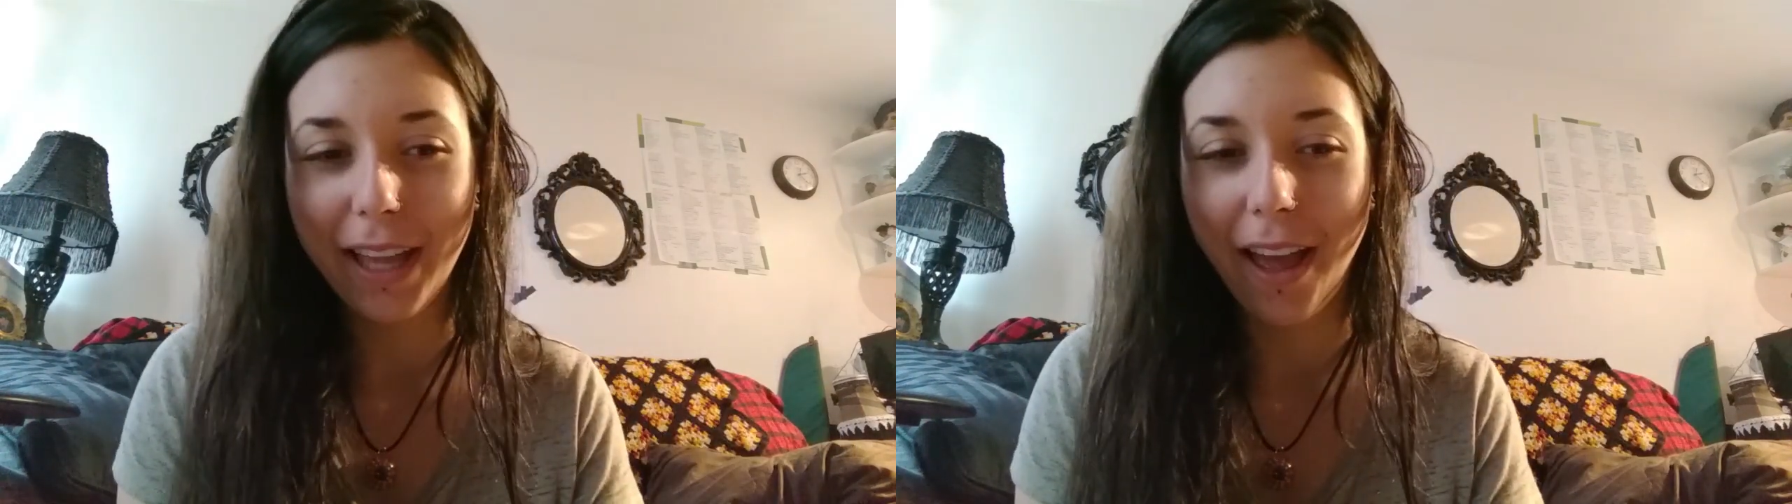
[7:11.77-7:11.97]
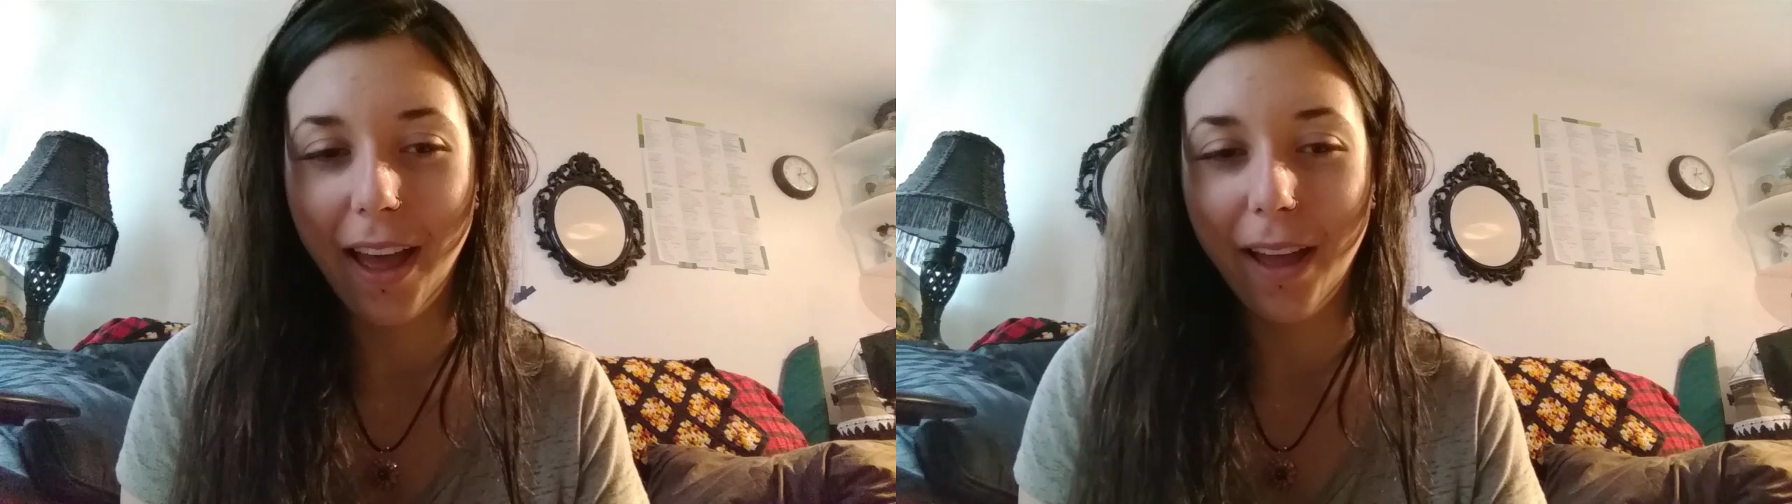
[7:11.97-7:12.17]

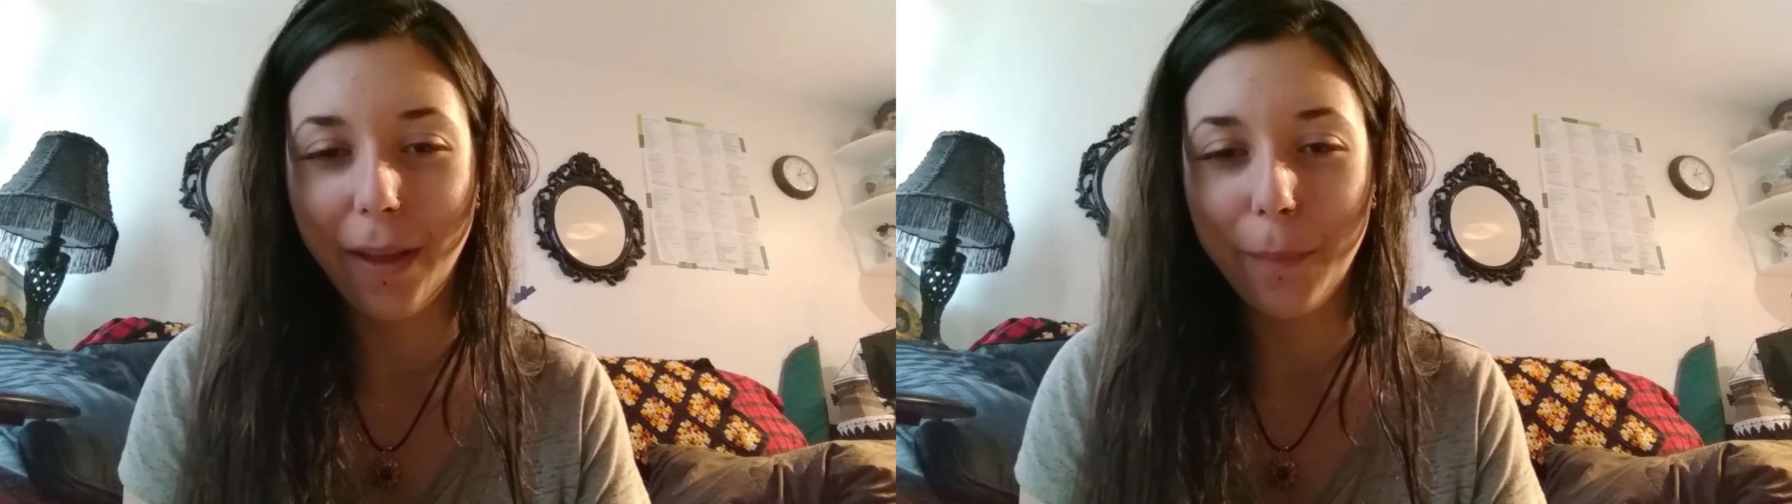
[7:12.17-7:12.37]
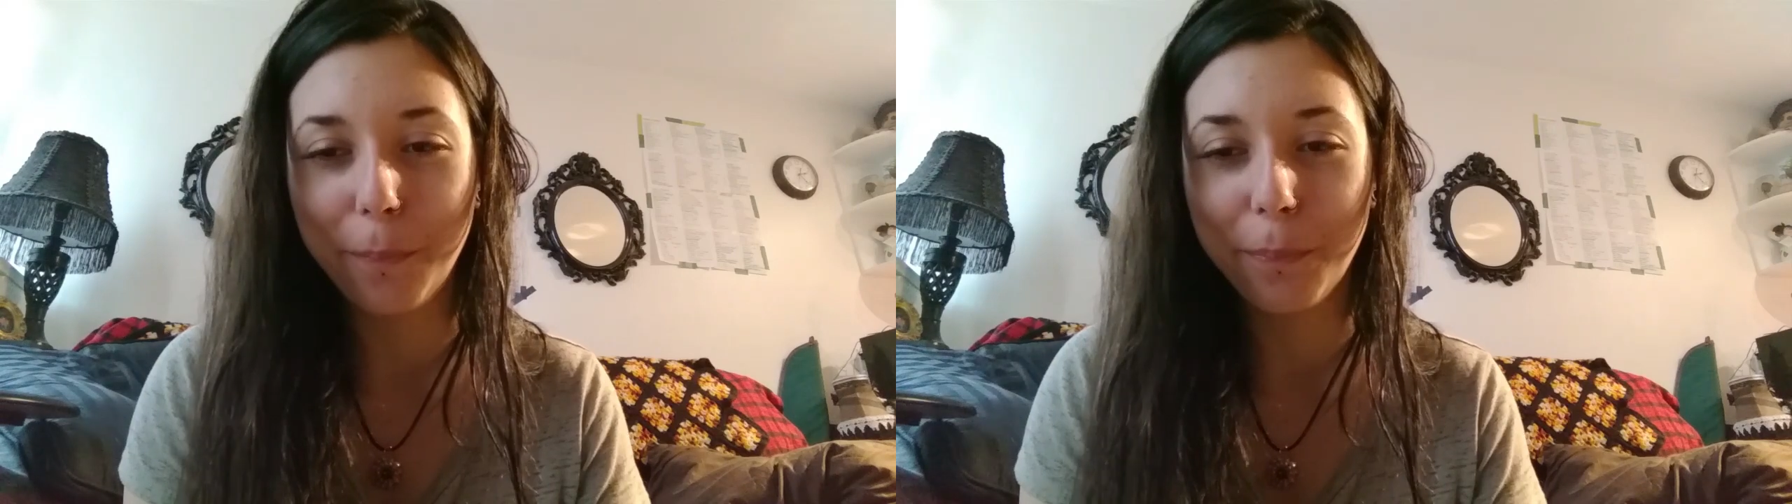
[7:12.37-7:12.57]

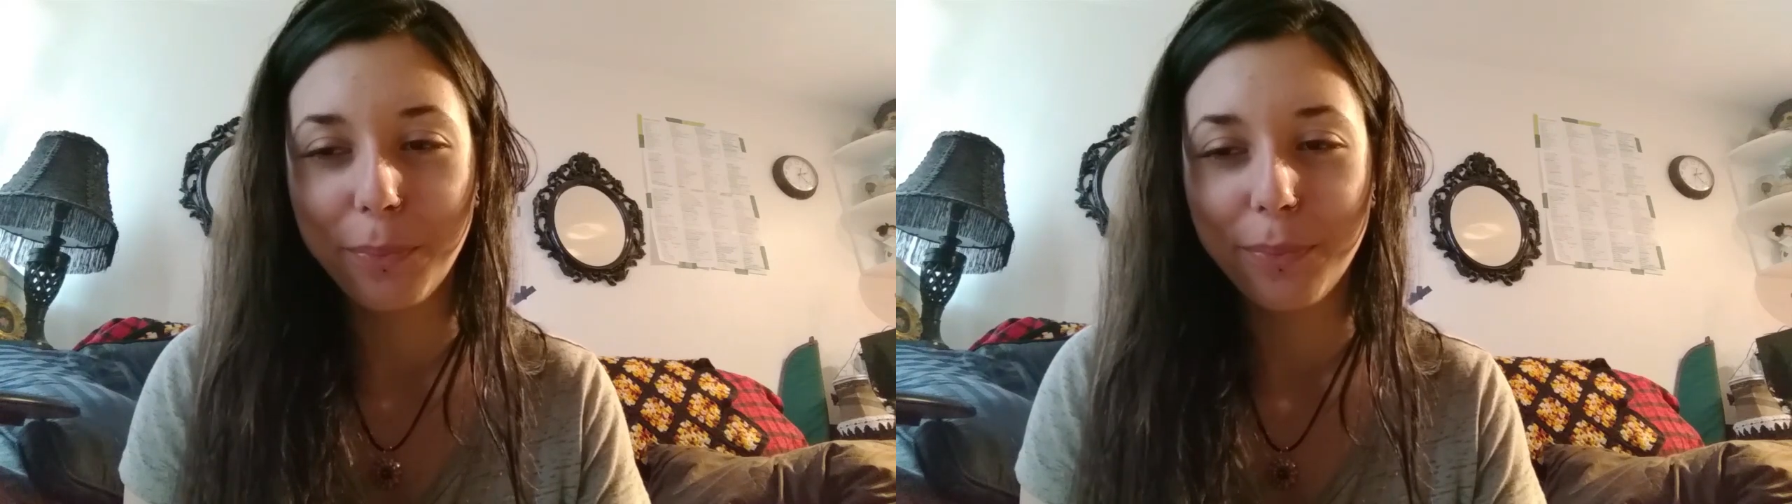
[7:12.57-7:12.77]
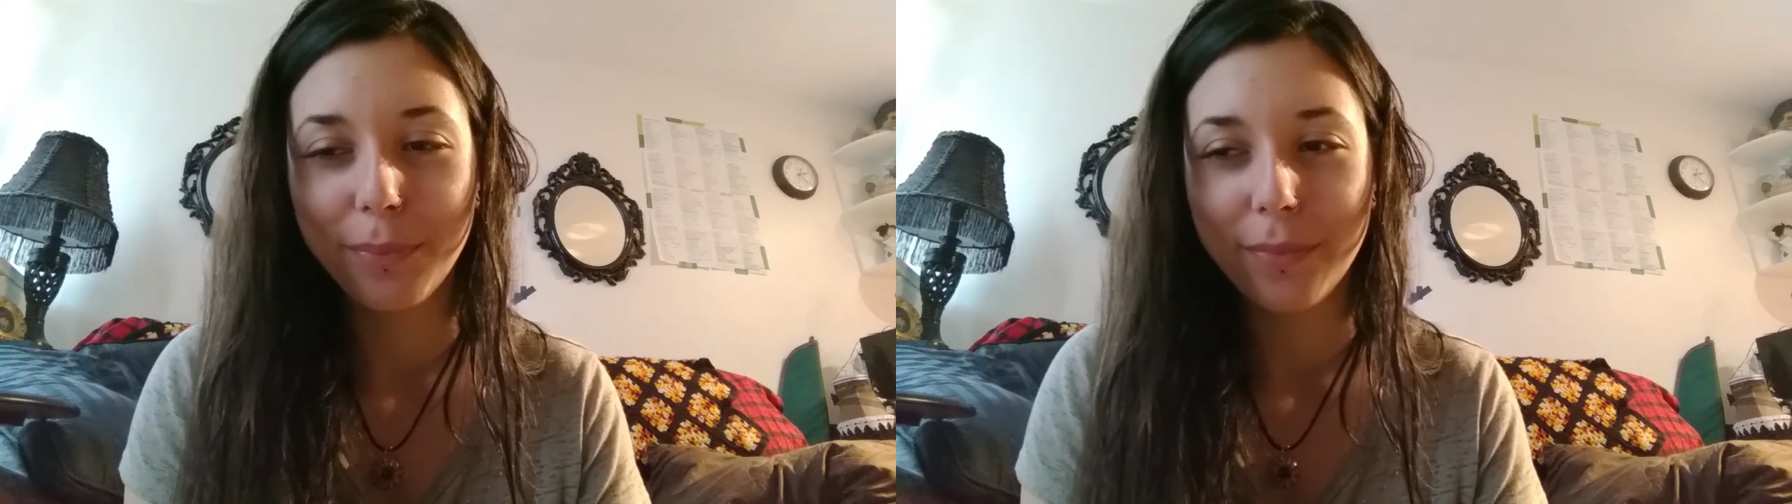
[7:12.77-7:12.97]

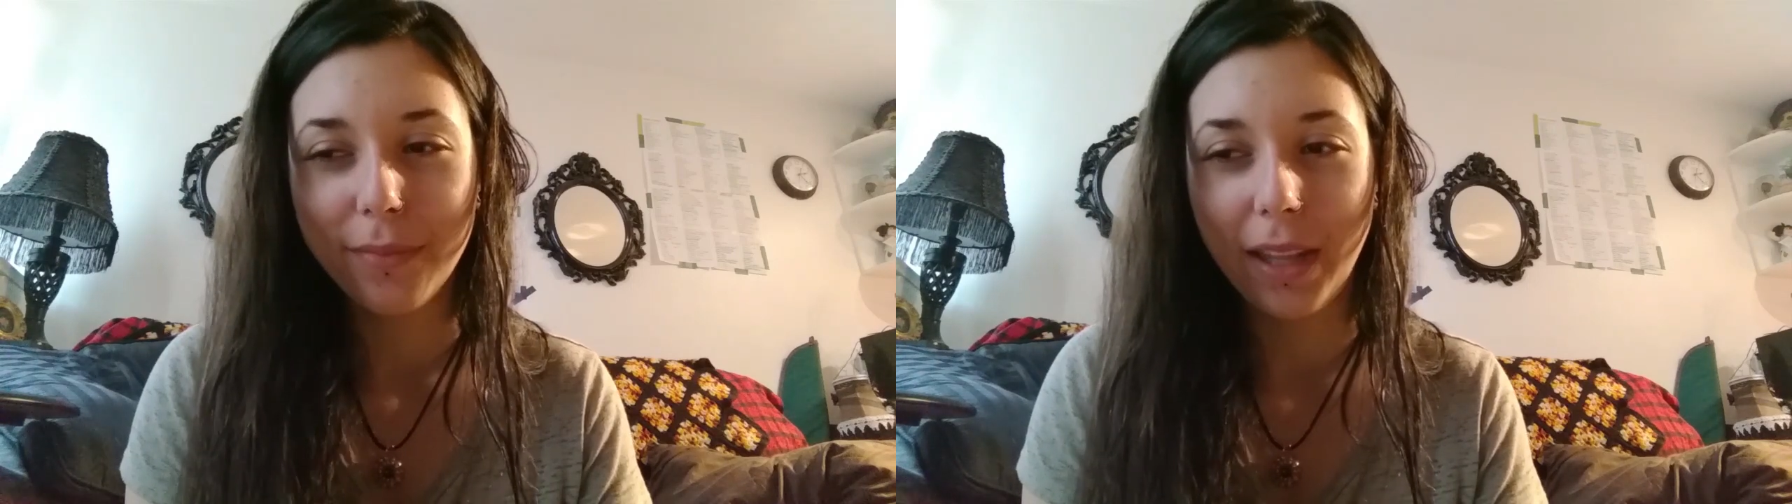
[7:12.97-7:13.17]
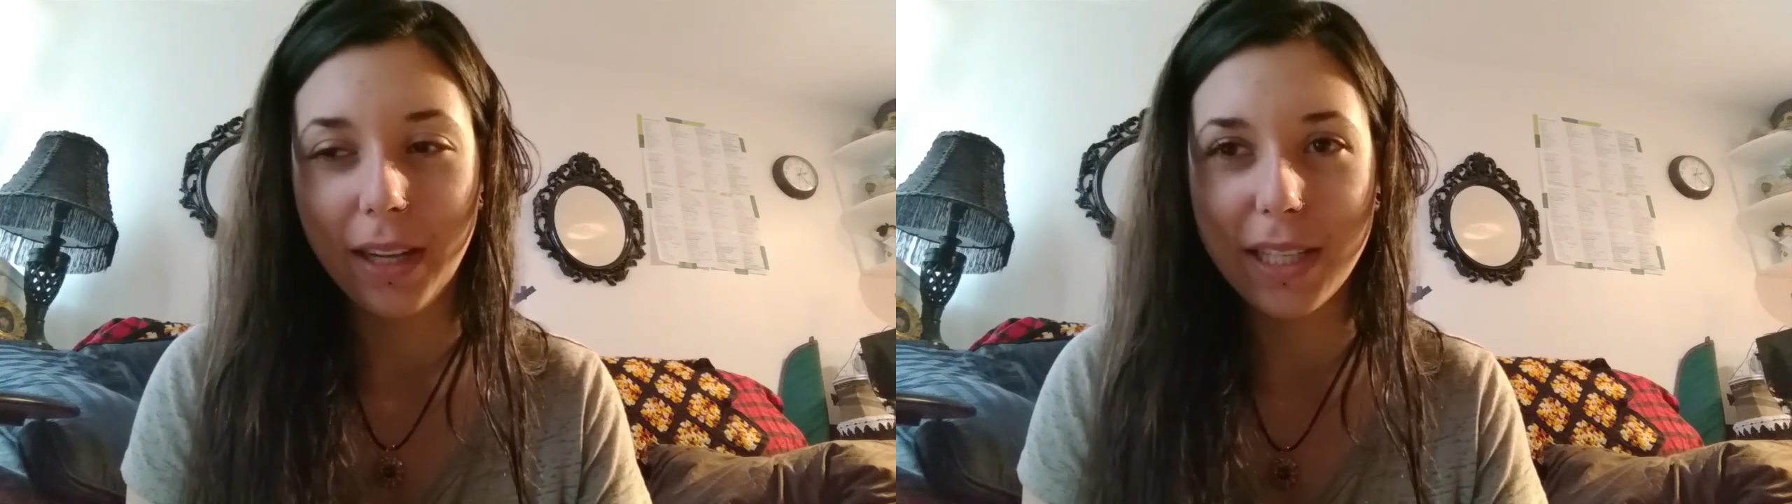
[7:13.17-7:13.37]
that